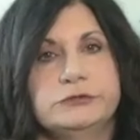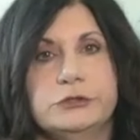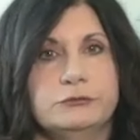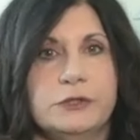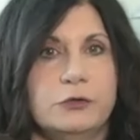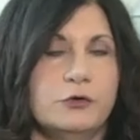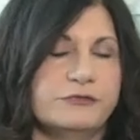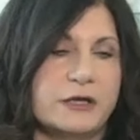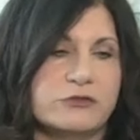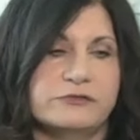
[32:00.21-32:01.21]
So no,
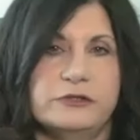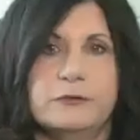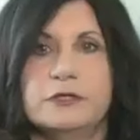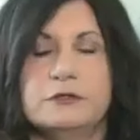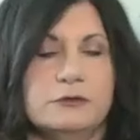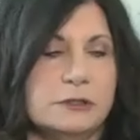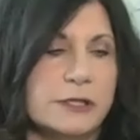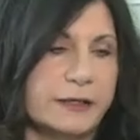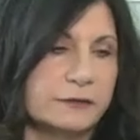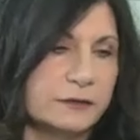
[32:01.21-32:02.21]
it's not just limited to
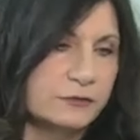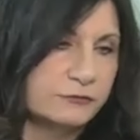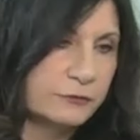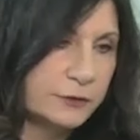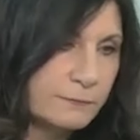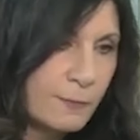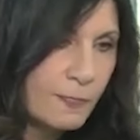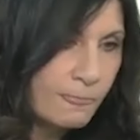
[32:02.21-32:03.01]
galactic history.